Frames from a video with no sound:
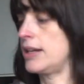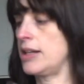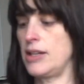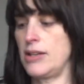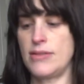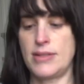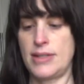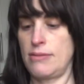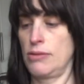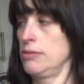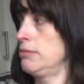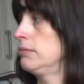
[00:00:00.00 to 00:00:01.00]
to use
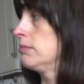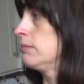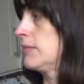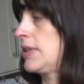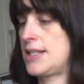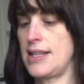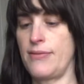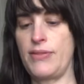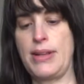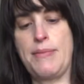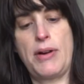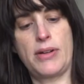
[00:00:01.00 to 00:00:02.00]
this
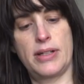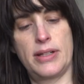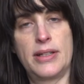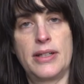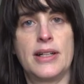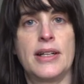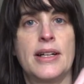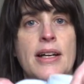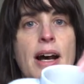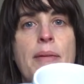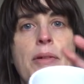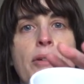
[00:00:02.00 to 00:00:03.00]
lovely mug. I bought